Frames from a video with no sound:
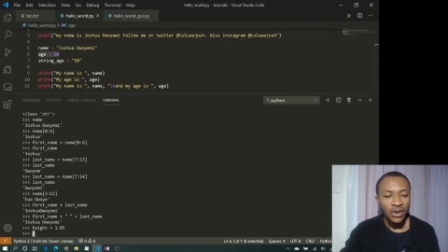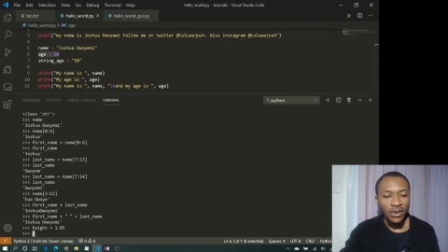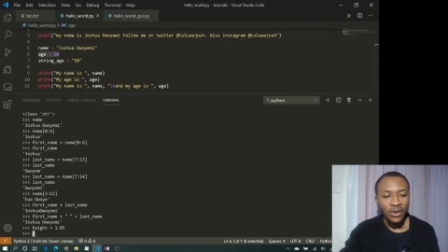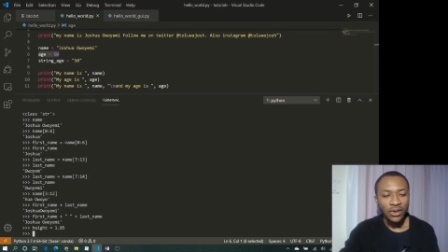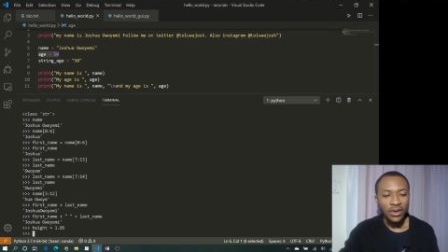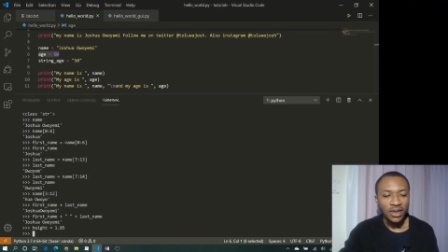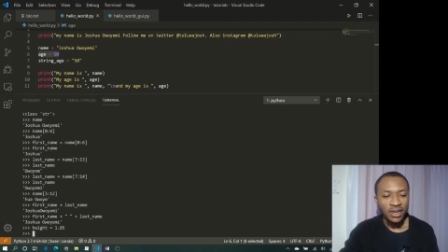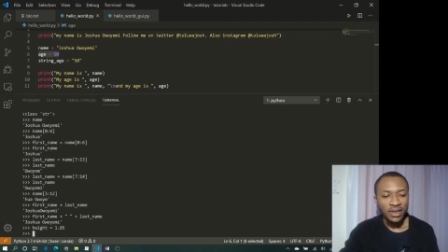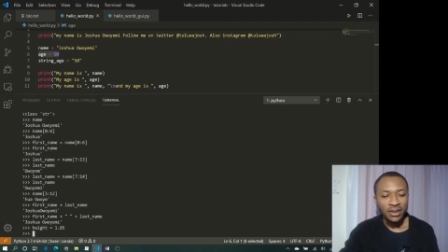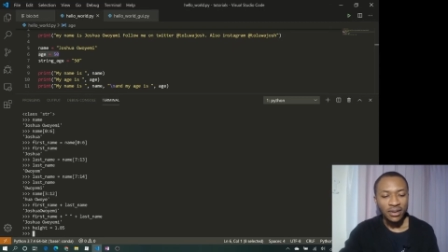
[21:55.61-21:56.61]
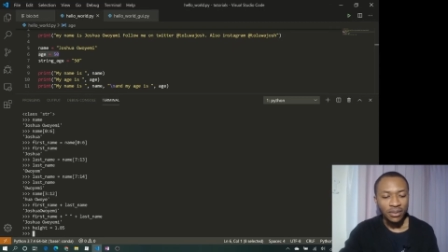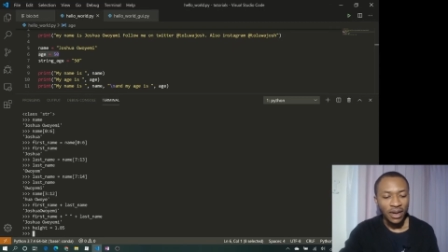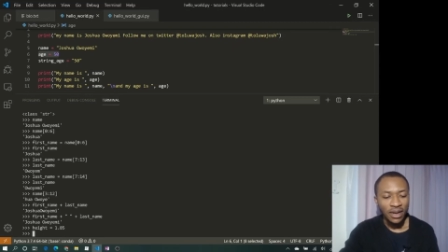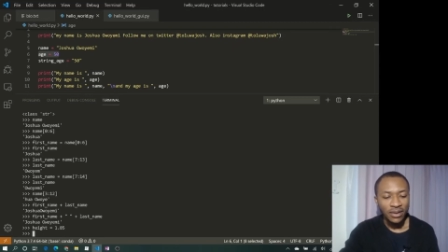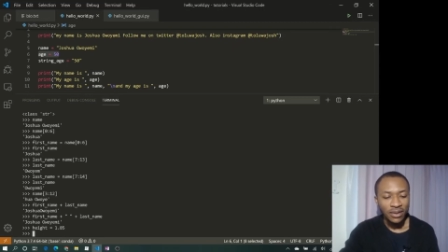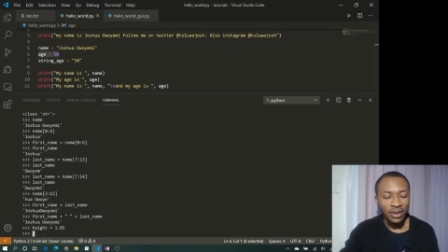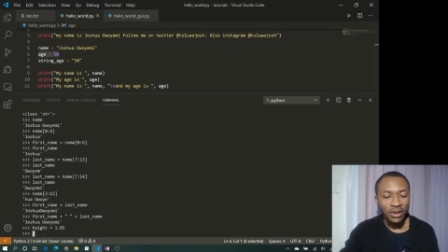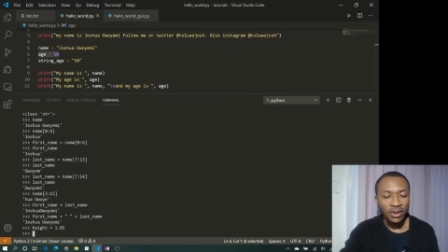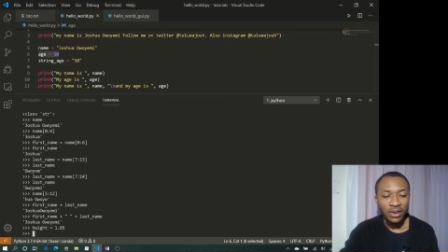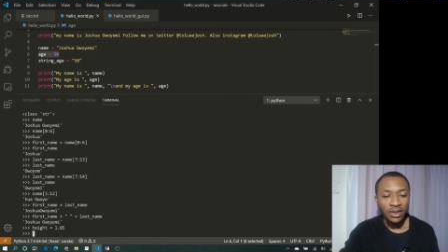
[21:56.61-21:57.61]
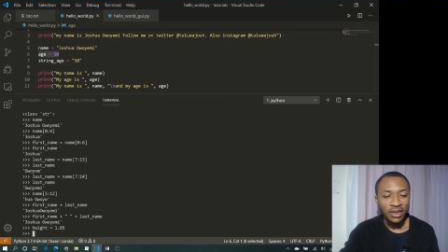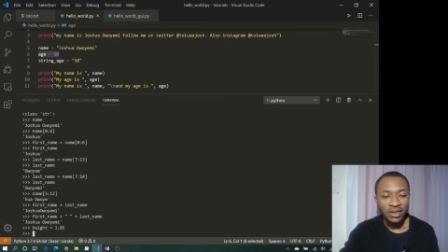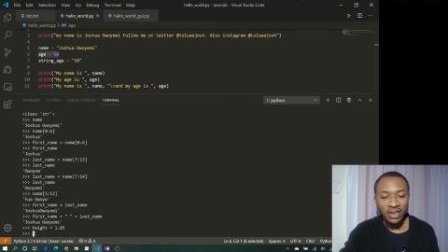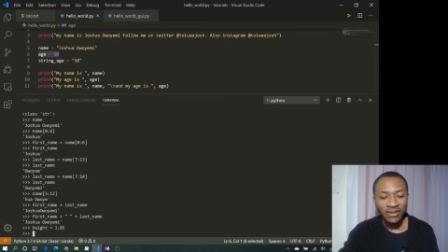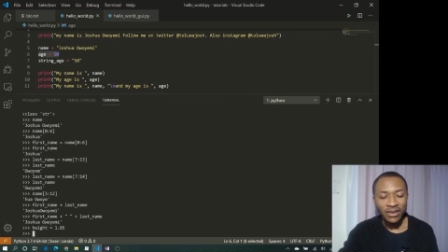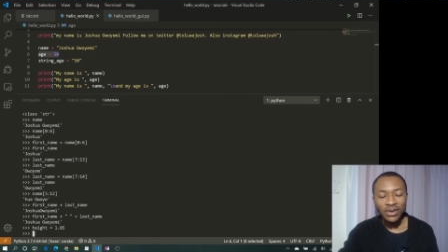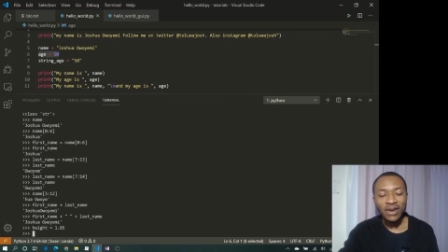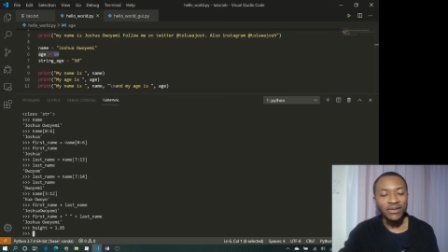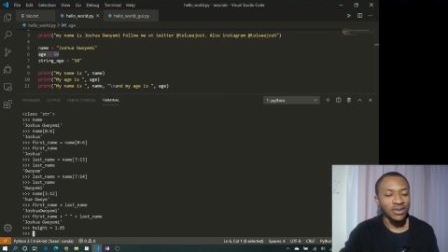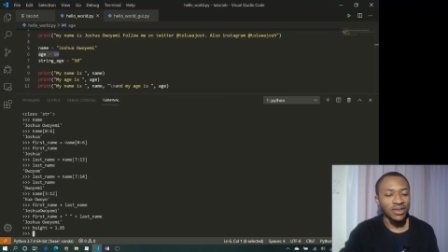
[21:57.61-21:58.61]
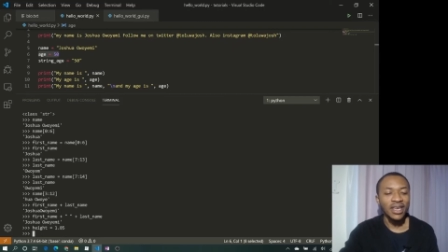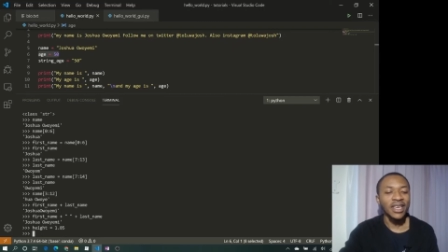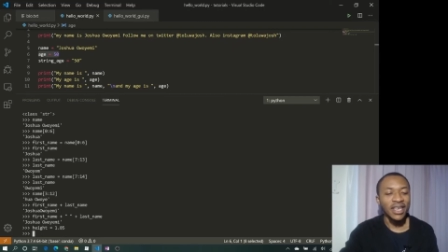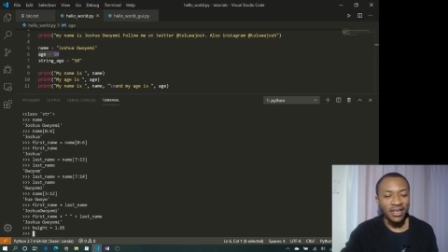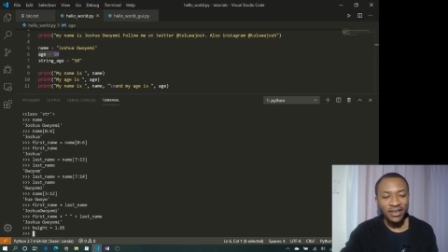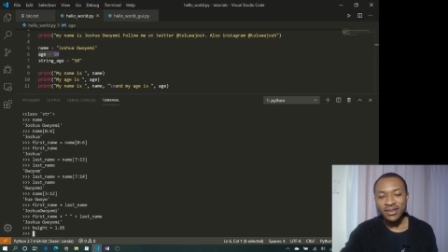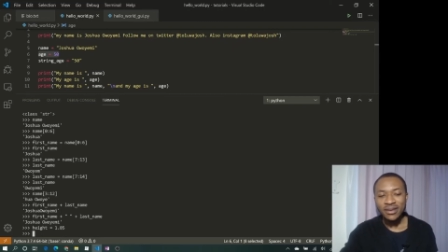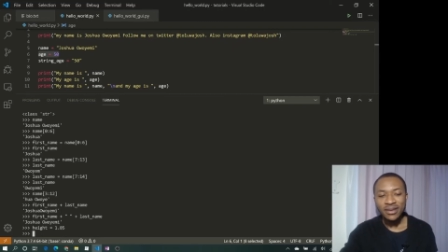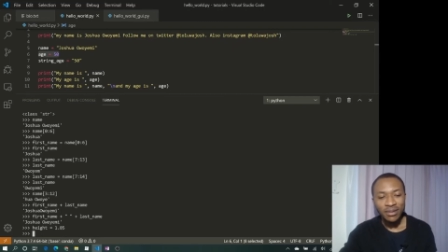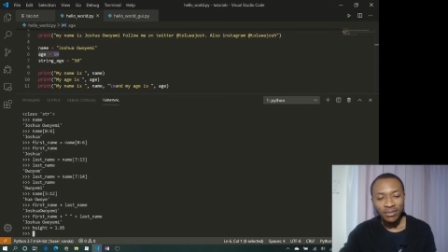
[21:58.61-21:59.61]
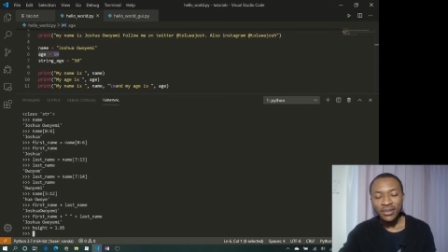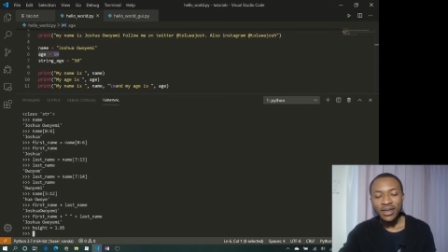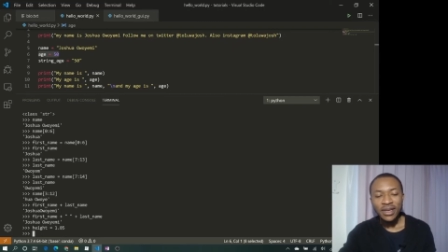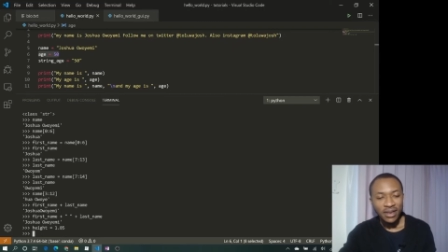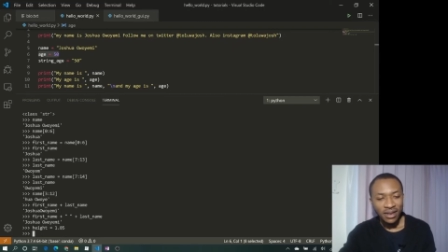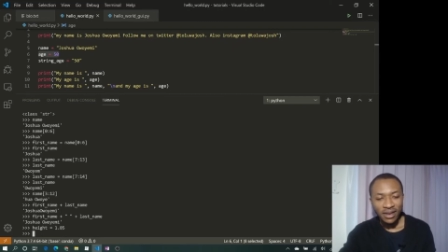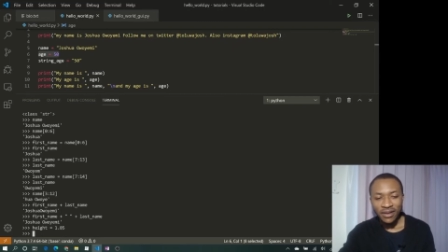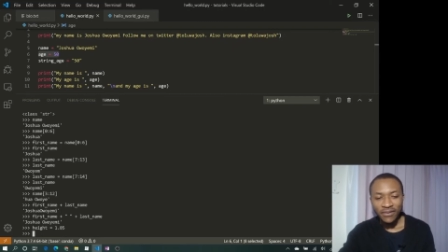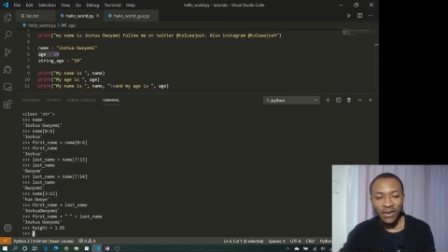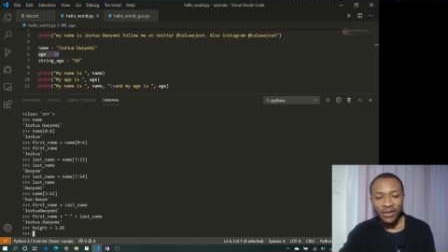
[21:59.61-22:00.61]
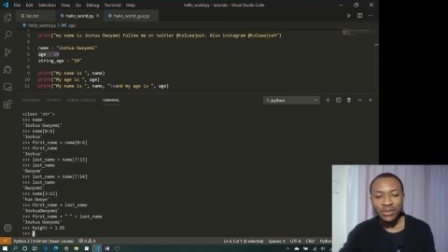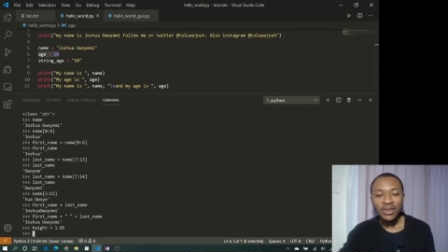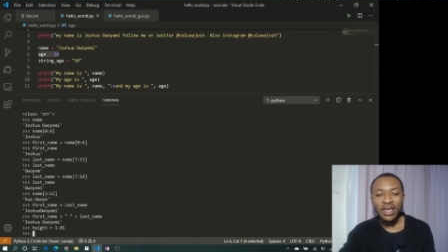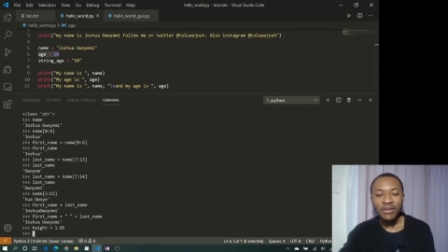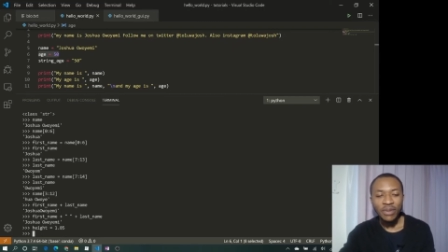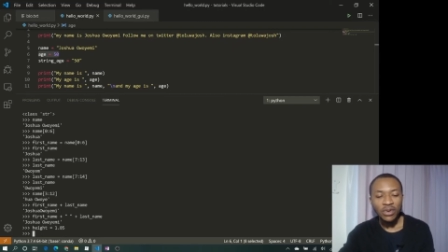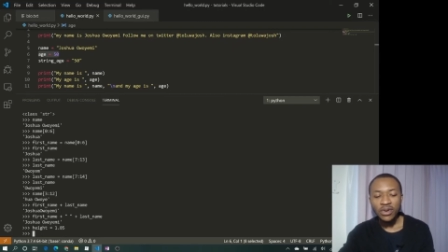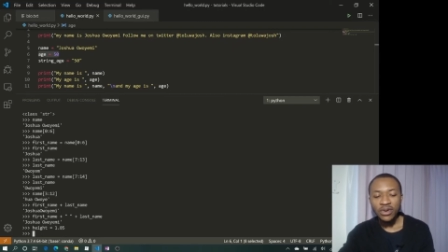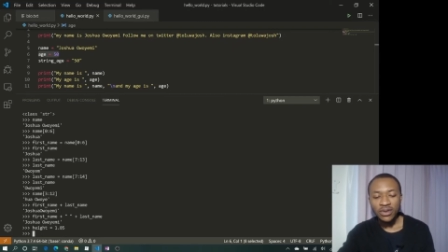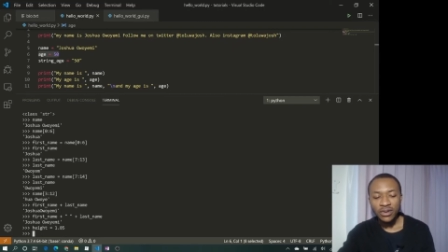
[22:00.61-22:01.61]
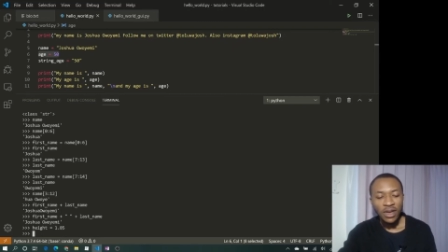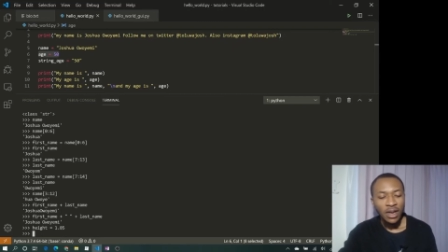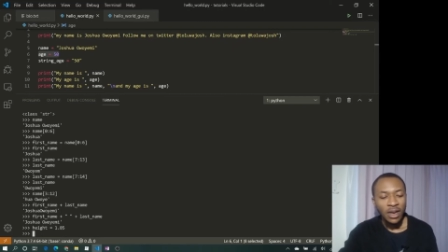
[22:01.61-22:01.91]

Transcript: or in Python or in Java, you have to say int variable name equals to.